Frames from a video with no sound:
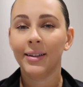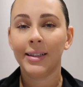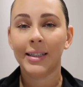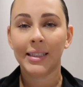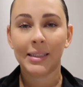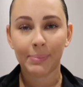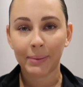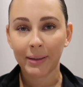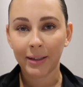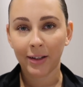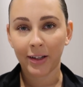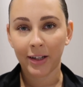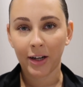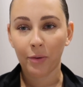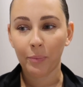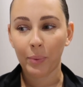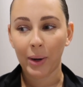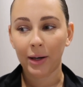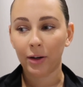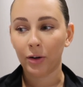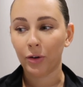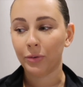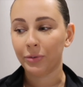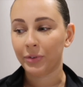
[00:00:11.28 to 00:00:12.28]
It's been like
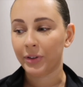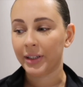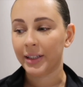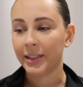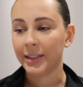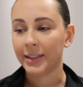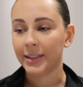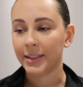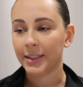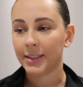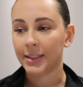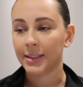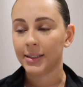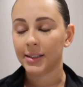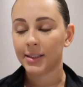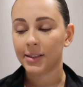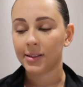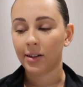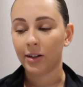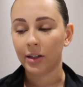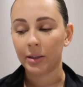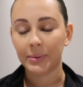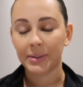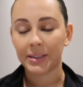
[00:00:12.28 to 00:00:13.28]
well over a year since
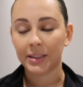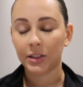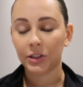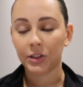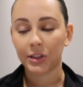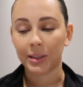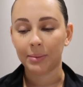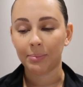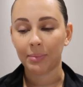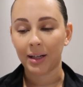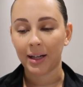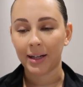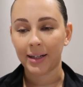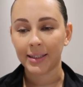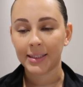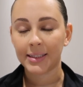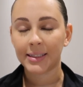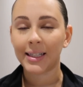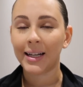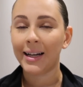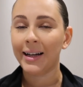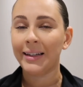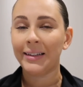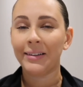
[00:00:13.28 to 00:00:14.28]
I was in the gym
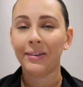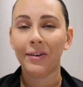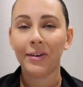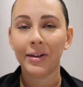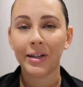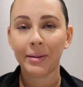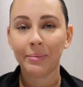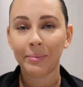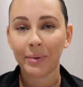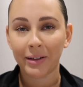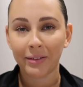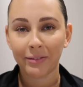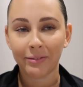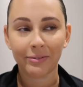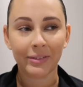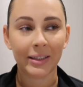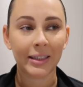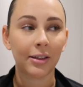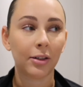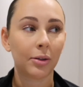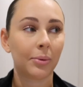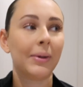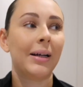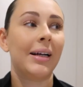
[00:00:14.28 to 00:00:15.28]
last and I'm
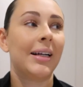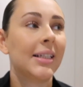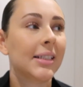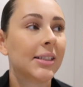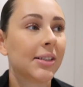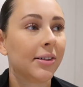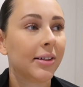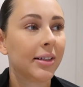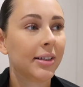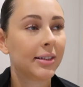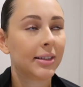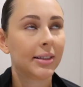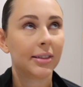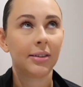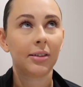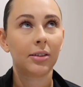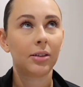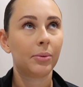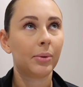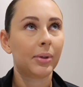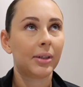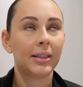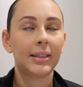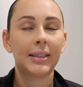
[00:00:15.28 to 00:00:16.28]
riddled with anxiety. I don't
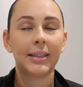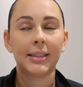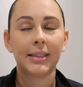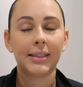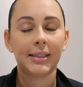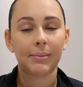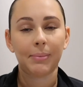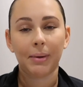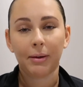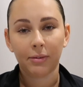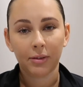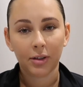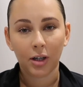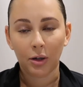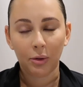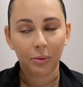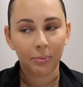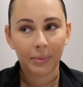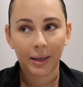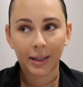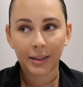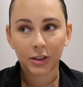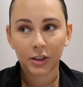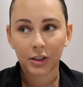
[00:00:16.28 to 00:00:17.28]
know what it is about
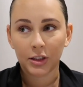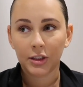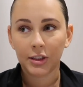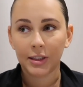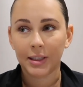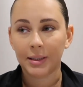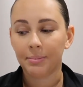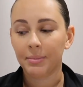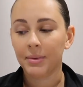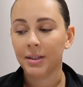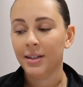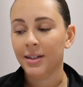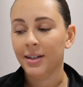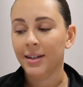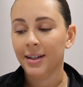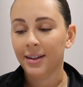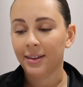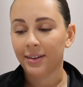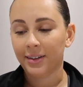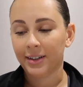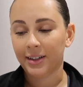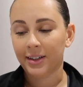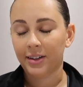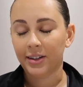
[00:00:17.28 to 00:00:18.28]
going back to the gym.
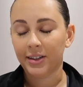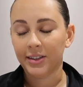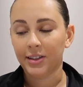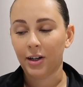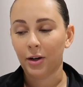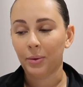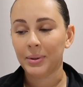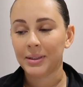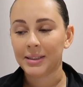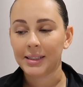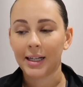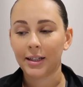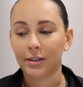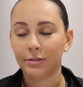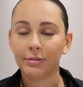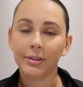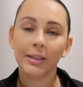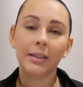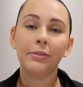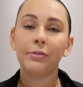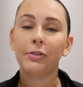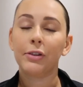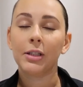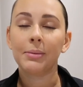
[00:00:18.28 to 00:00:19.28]
Like I know it's had a
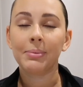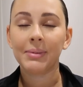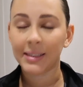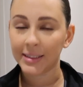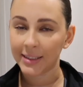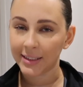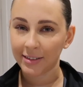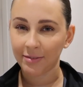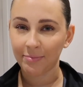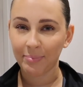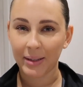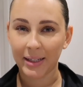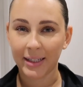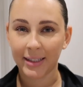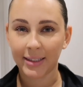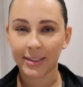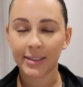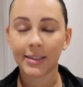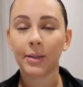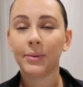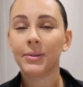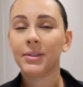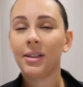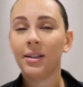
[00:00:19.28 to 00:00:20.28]
refurb since I've
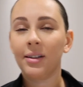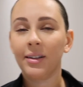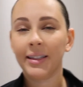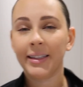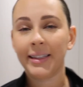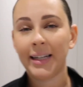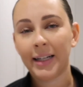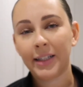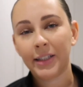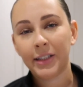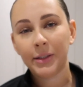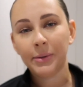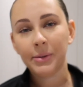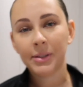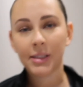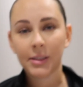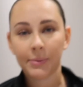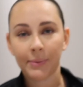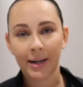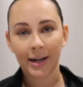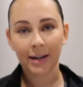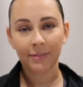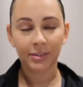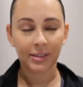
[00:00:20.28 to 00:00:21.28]
been so it's kind of like getting used
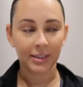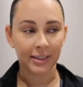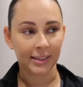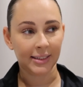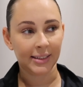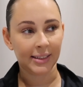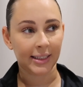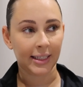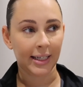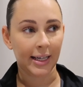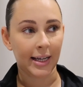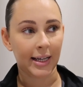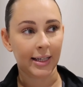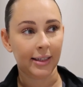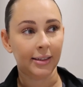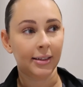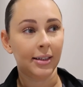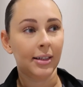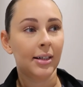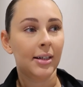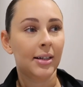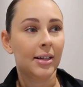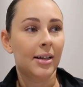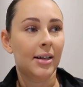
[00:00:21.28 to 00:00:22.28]
to where everything is again.